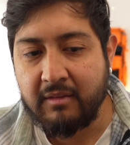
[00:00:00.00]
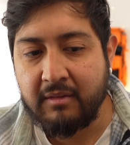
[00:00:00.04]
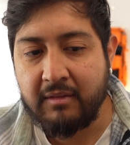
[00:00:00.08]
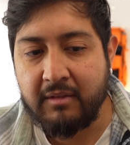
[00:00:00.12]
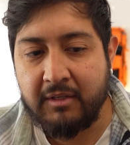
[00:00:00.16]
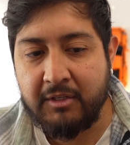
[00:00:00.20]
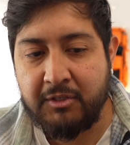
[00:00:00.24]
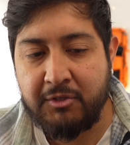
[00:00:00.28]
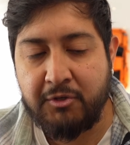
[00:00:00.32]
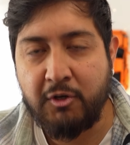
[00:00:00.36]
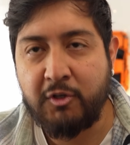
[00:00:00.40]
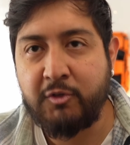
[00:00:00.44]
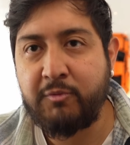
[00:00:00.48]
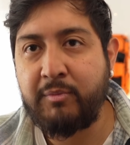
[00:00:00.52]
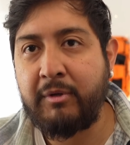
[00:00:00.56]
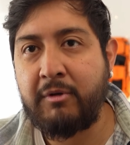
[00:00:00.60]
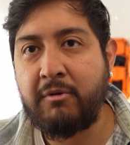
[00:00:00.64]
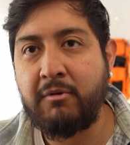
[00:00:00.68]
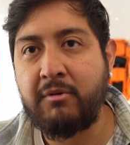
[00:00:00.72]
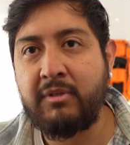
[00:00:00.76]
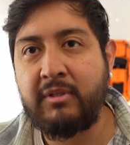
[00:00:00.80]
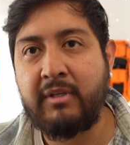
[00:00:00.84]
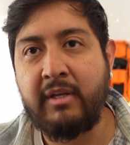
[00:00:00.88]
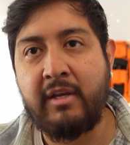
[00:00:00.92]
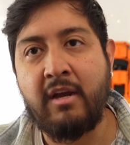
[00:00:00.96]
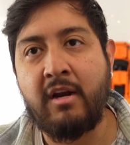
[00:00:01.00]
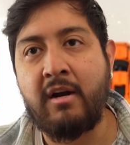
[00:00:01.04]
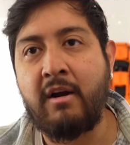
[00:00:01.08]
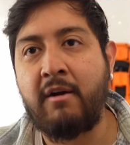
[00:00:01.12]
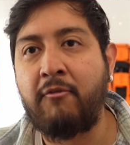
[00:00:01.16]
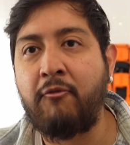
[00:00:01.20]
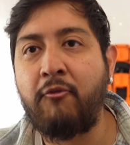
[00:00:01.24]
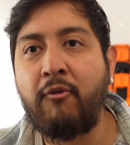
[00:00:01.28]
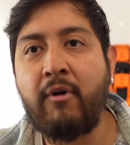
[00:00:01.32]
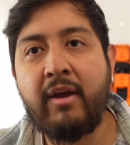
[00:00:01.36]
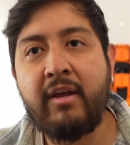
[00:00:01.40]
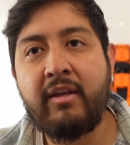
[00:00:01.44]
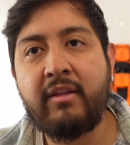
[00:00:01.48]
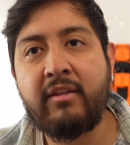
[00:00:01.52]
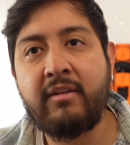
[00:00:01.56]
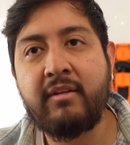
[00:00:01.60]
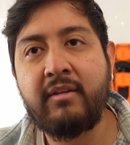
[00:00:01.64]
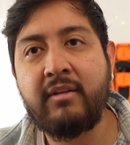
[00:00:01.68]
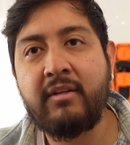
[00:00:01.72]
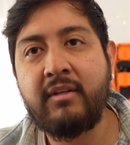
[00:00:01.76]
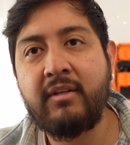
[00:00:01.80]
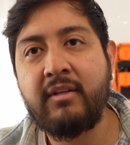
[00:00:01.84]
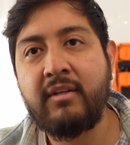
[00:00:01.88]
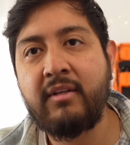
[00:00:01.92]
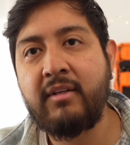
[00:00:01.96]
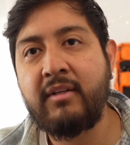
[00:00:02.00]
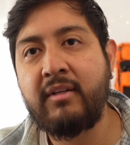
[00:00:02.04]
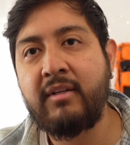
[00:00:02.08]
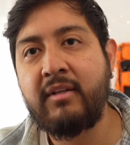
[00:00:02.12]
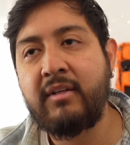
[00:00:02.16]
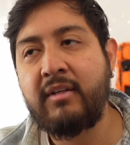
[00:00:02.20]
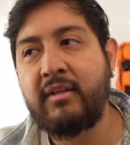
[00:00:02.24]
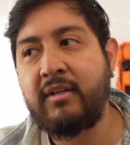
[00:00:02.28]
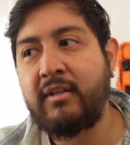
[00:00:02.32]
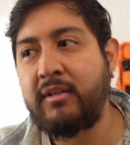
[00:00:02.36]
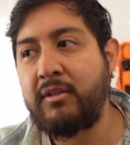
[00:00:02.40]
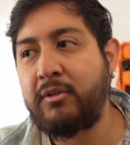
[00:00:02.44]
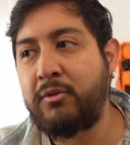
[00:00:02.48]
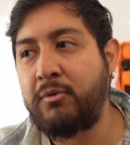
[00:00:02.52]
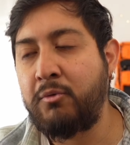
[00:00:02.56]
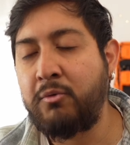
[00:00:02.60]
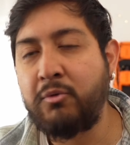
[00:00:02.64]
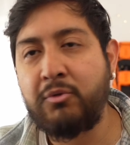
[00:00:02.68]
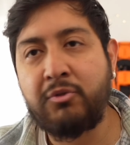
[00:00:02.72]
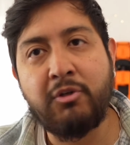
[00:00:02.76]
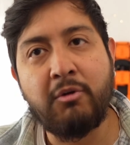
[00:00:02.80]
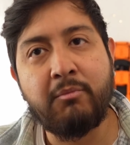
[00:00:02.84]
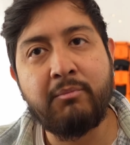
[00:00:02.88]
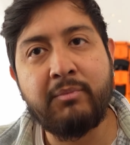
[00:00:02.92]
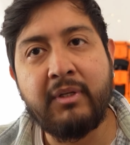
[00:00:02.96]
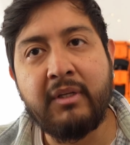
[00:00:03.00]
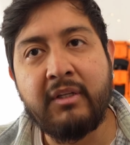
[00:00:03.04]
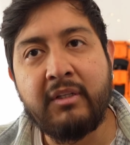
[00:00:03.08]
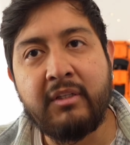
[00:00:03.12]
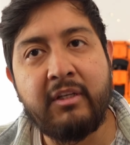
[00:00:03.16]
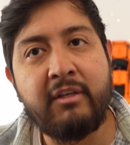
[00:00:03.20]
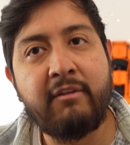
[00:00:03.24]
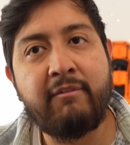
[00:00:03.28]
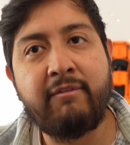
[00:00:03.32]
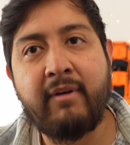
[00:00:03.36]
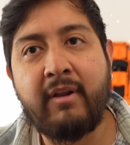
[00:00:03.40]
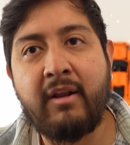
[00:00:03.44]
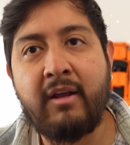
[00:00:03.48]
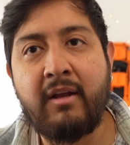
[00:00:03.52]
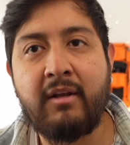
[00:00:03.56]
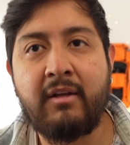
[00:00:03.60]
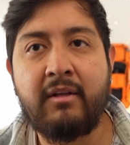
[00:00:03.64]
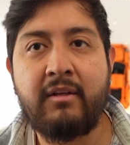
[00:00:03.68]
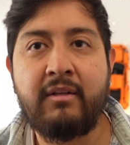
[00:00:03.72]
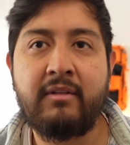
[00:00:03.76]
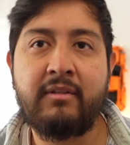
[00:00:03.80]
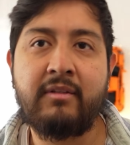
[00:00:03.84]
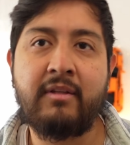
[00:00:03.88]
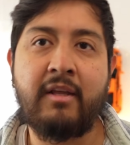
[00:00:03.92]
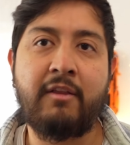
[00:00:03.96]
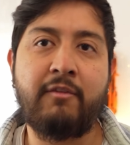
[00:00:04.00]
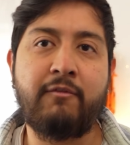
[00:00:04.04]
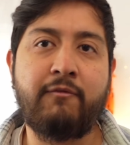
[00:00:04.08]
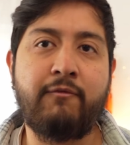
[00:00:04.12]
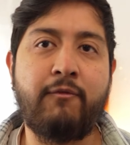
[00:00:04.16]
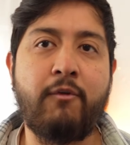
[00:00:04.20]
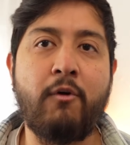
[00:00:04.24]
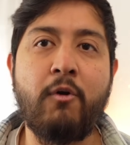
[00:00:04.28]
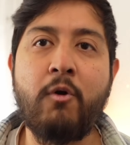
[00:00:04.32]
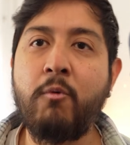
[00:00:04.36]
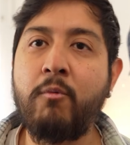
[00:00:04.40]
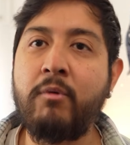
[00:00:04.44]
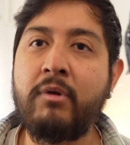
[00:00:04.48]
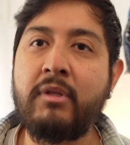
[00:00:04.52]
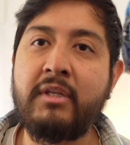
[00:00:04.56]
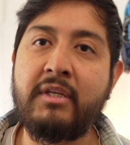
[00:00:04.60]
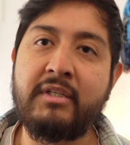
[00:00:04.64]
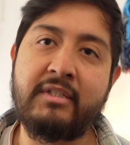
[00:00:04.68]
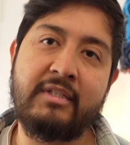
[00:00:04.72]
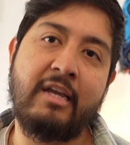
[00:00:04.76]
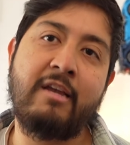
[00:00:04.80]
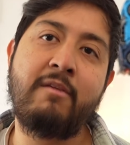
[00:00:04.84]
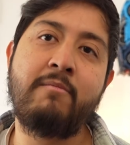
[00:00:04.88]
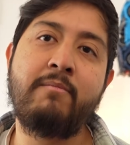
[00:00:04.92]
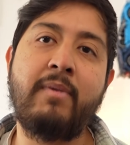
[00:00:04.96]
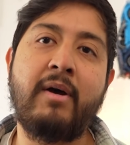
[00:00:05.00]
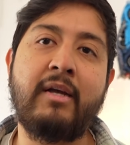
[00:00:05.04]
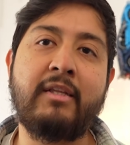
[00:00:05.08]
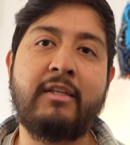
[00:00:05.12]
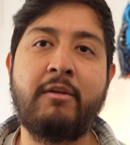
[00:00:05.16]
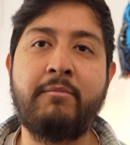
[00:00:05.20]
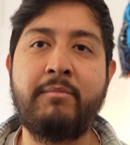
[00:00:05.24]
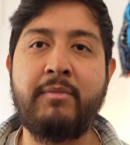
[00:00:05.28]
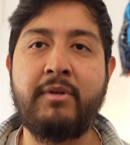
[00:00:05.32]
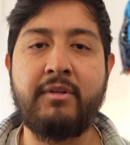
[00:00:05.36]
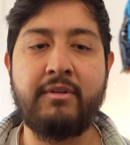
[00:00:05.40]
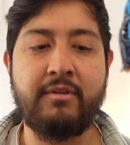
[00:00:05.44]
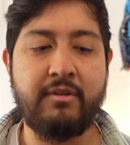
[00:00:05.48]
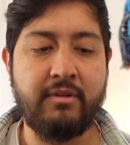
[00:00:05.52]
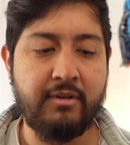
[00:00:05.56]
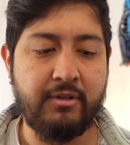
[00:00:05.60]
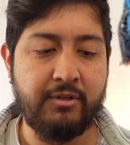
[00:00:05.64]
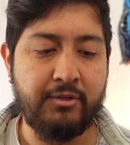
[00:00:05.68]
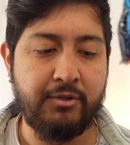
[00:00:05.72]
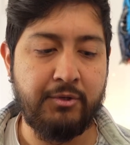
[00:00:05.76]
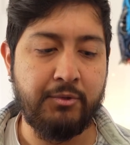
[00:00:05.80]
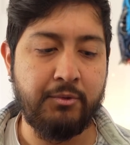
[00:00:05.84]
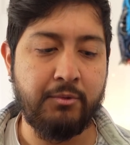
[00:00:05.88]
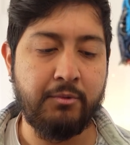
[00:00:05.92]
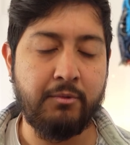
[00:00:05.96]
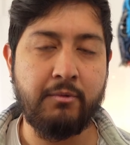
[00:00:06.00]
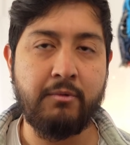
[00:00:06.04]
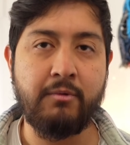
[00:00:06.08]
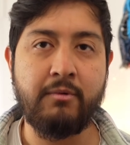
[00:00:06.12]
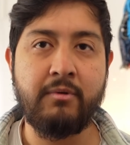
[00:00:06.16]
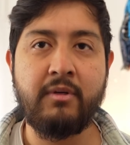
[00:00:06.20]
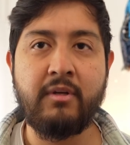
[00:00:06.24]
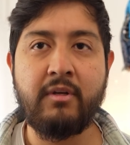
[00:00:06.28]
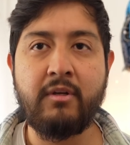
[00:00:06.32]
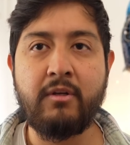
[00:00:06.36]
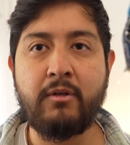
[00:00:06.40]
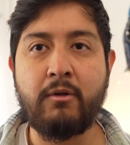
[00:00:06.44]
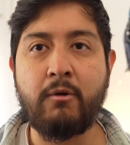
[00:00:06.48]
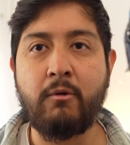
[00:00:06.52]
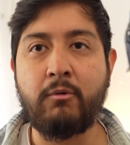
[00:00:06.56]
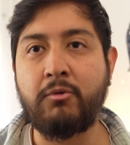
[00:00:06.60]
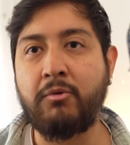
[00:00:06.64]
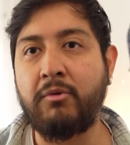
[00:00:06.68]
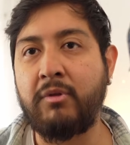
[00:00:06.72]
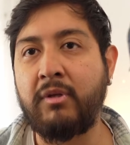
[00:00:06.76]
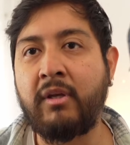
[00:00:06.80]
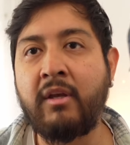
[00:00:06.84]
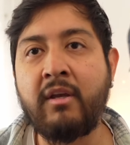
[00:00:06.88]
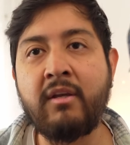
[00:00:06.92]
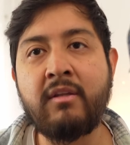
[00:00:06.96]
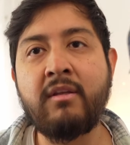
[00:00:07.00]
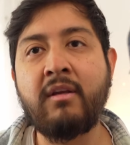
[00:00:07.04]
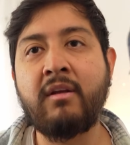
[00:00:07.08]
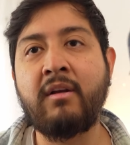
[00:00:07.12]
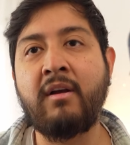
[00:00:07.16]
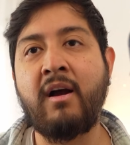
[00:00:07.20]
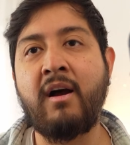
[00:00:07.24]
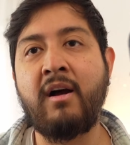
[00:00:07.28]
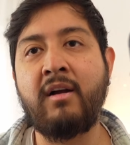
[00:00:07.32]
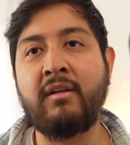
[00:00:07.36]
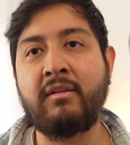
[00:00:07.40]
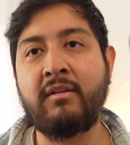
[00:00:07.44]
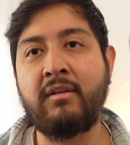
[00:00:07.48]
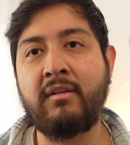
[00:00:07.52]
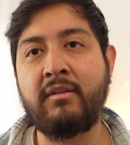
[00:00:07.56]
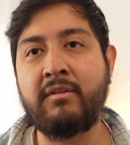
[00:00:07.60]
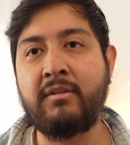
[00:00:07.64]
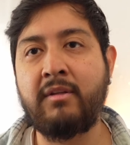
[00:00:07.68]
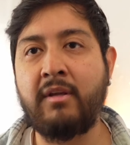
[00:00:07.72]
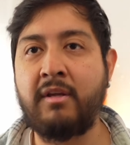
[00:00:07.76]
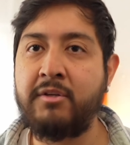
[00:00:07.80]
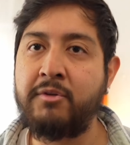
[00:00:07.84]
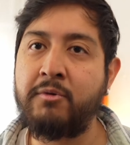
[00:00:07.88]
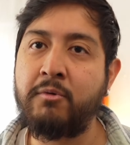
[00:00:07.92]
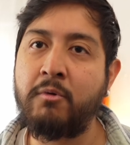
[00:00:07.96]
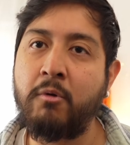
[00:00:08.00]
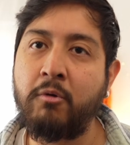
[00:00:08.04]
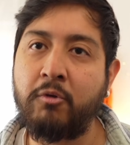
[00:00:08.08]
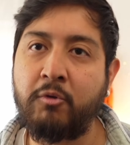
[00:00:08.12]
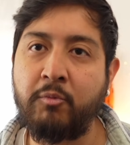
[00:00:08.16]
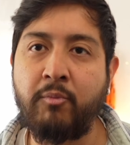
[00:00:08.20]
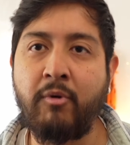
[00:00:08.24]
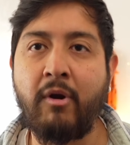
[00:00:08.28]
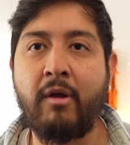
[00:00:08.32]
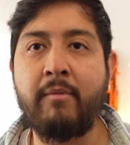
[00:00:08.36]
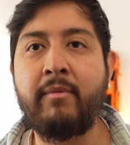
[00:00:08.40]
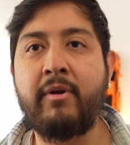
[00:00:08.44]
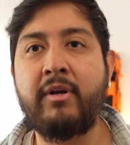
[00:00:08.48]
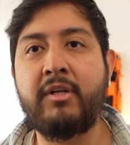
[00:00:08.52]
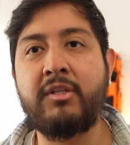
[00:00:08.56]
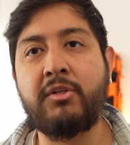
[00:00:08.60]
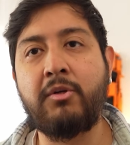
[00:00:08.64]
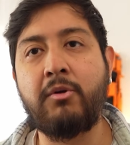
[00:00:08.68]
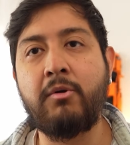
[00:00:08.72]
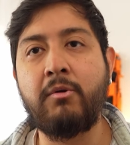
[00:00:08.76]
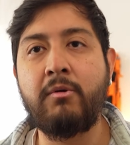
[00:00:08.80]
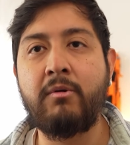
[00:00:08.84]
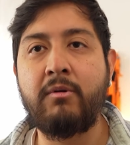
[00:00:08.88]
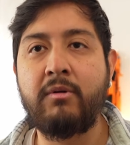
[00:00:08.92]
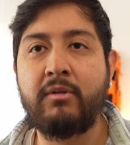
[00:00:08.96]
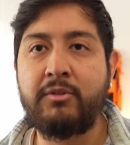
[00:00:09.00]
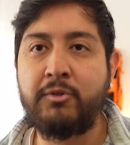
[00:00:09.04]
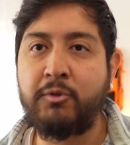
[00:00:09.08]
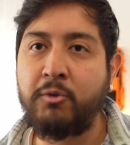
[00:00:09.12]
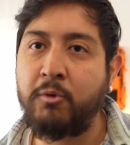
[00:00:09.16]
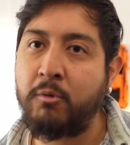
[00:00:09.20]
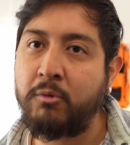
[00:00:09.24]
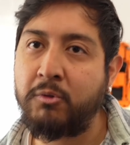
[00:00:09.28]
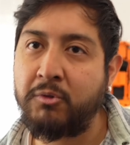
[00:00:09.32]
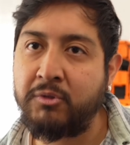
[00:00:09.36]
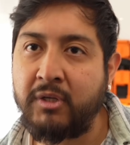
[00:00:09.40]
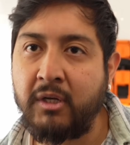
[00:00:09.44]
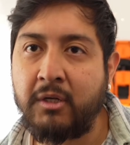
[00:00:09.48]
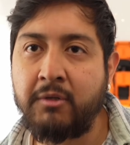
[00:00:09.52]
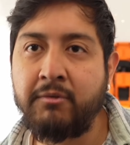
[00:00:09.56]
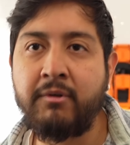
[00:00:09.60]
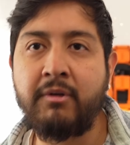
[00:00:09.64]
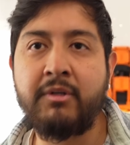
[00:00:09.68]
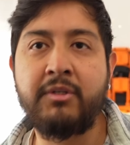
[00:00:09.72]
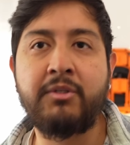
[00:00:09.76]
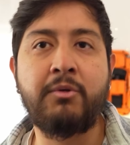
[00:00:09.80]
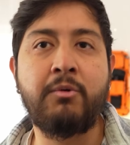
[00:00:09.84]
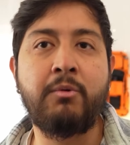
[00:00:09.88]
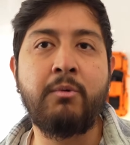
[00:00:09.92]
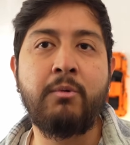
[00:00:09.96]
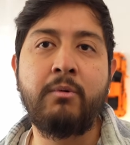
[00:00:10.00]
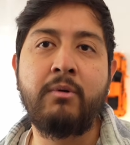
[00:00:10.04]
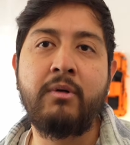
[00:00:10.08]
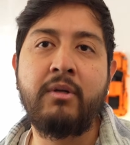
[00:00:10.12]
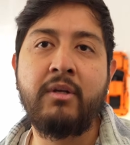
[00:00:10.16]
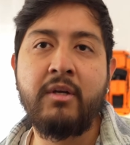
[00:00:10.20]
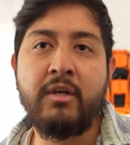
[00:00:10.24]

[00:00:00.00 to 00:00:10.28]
It's just because they are afraid to do something different, not following the same path. I mean, you go to the kindergarten, then you go to primary school, you go to secondary school,